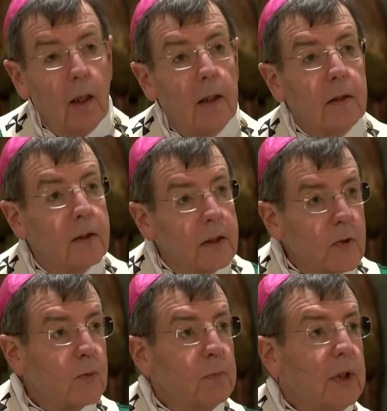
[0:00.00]
And
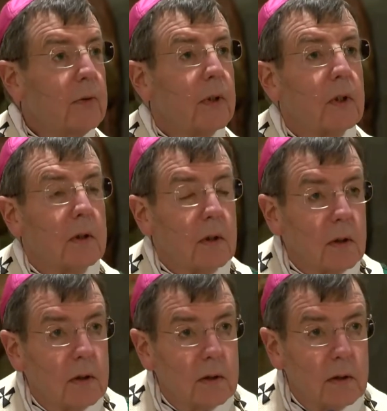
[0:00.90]
this miracle,
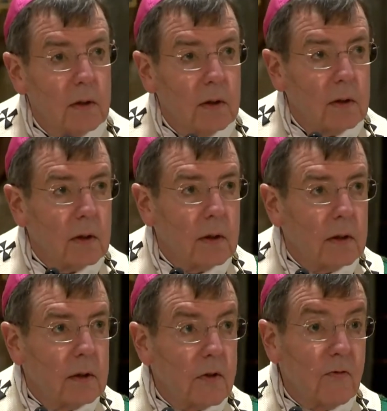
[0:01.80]

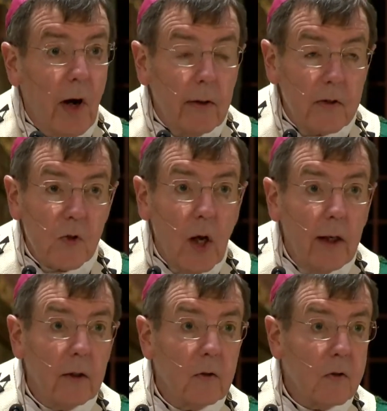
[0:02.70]
as far as
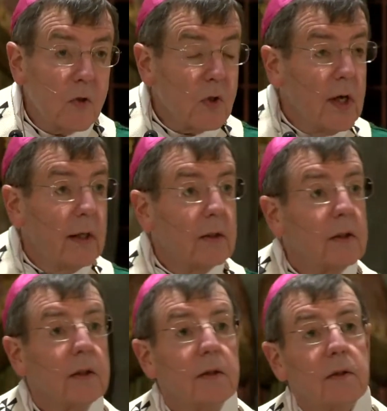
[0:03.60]
I understand
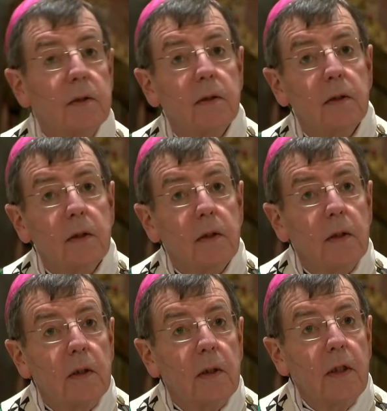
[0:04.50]
it,
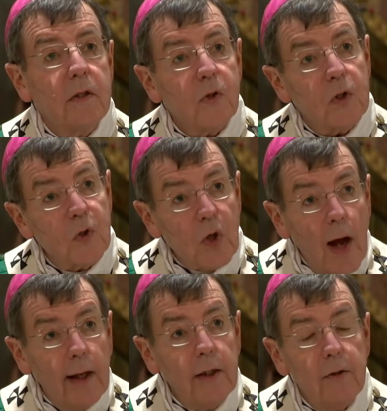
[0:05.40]
is a
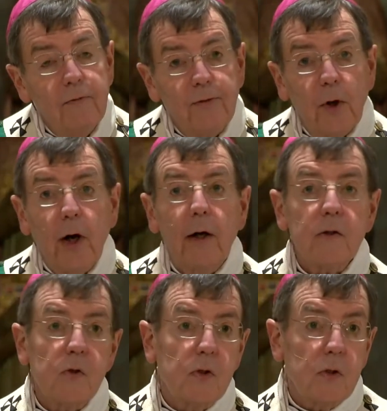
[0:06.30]
sign for
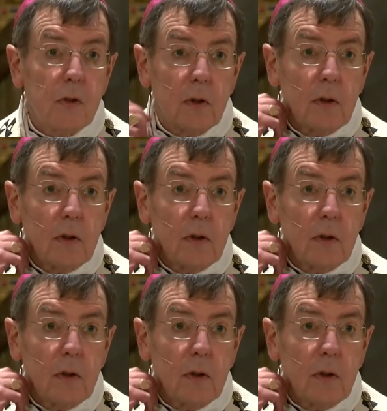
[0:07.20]
us.